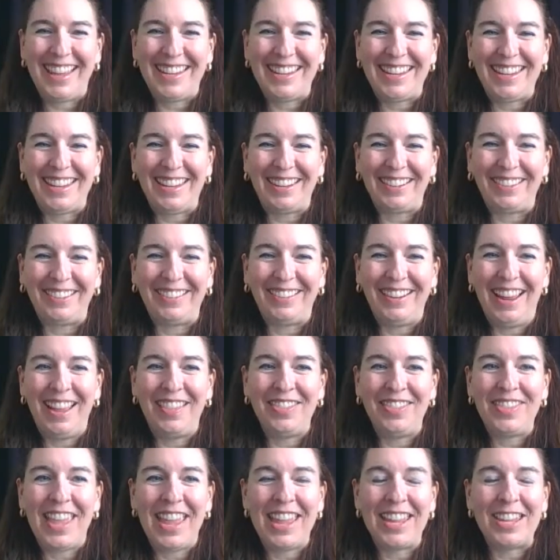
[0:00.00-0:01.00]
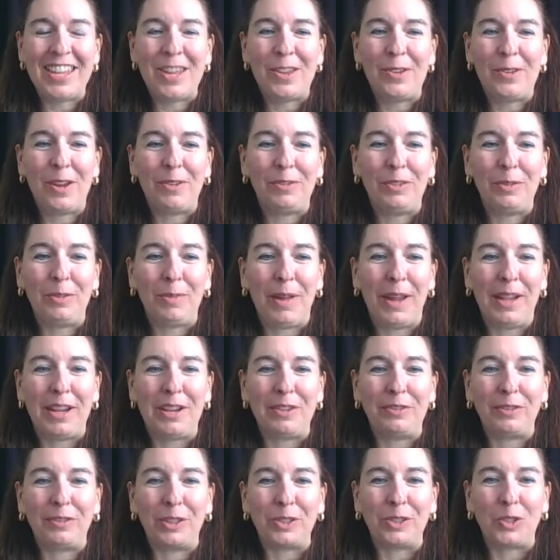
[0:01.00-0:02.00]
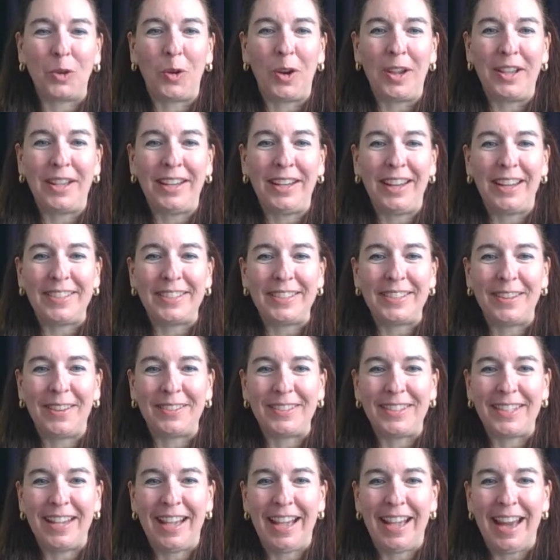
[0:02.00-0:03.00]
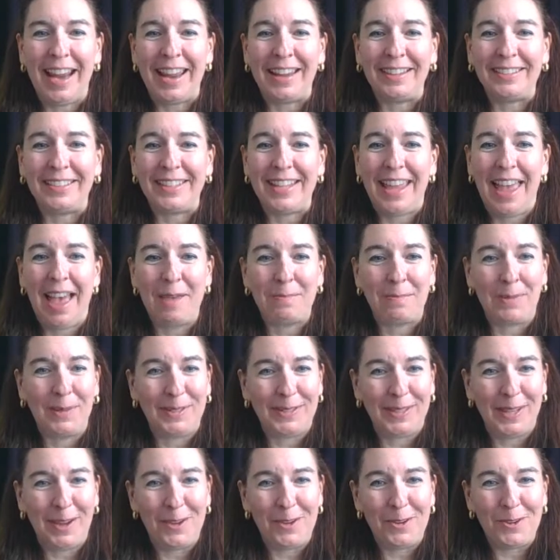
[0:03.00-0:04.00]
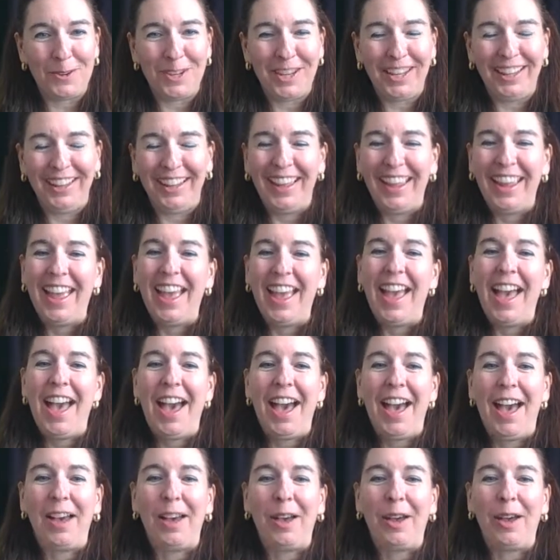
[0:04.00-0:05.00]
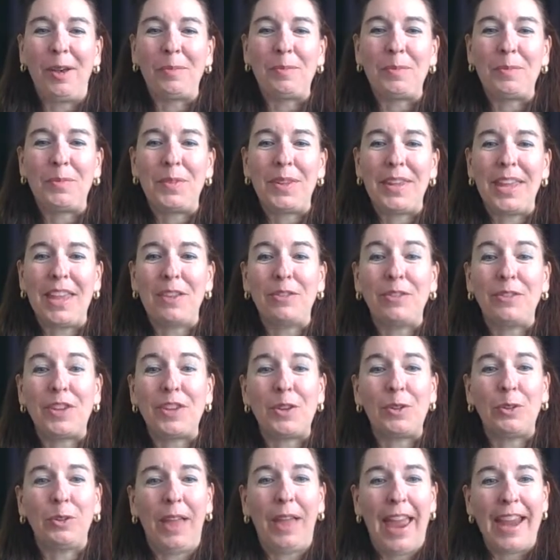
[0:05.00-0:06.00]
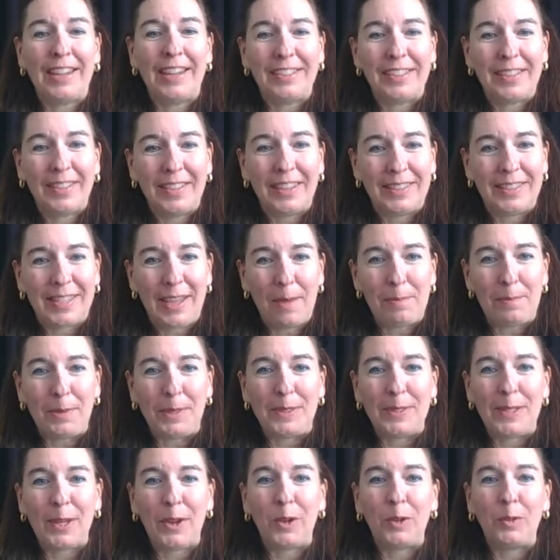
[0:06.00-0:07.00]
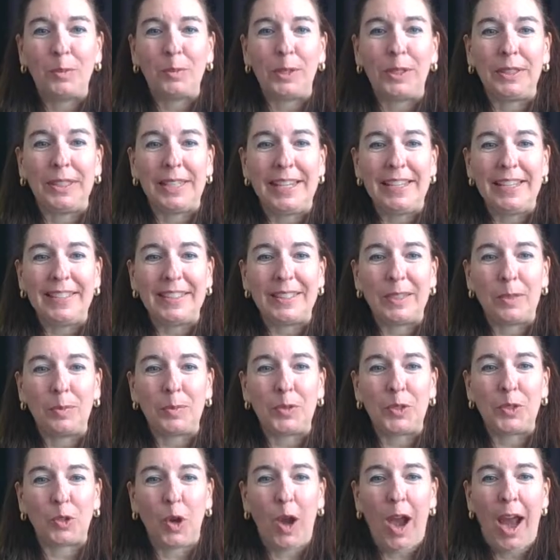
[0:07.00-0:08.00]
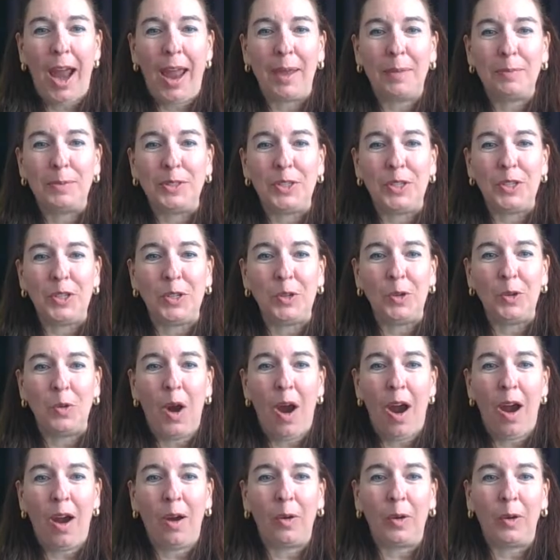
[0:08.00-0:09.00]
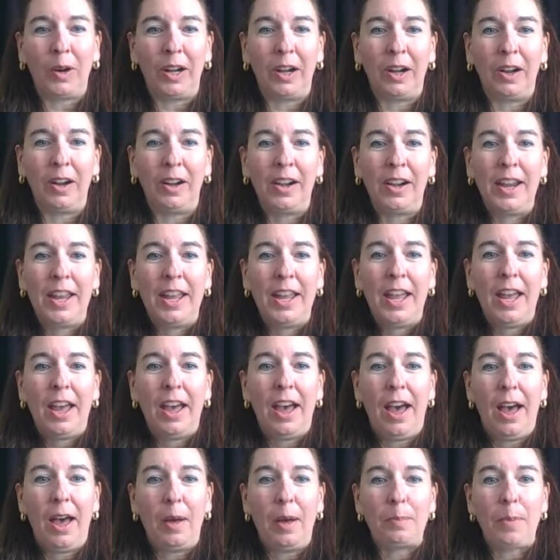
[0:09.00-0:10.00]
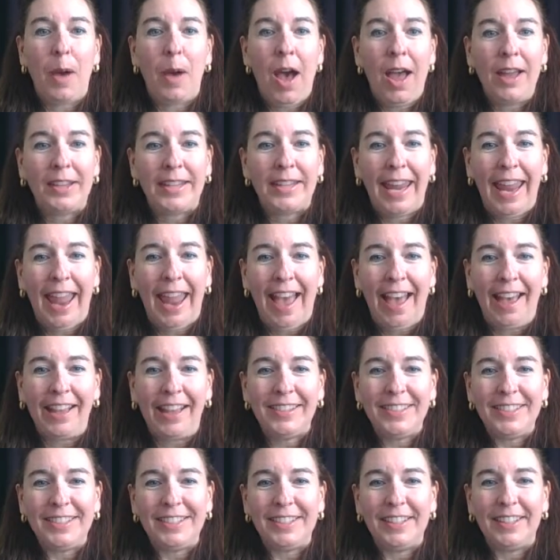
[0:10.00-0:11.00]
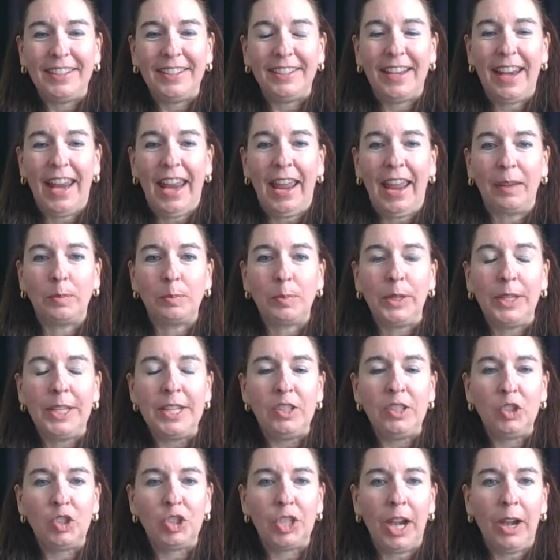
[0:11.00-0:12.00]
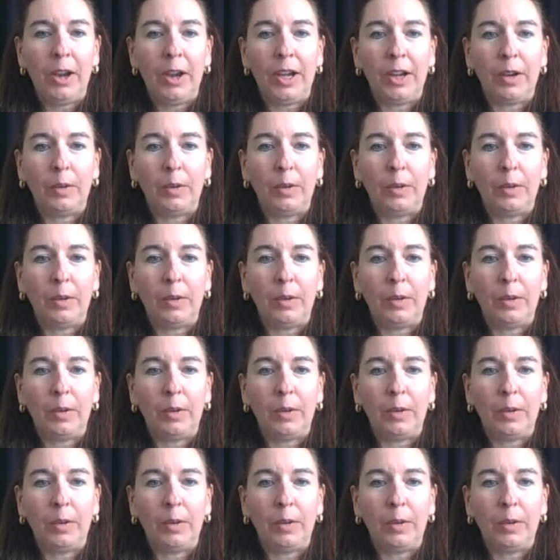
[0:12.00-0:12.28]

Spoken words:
thank you. And thank you everybody for joining us on today's episode. If you liked this episode, please subscribe to our podcast, and please share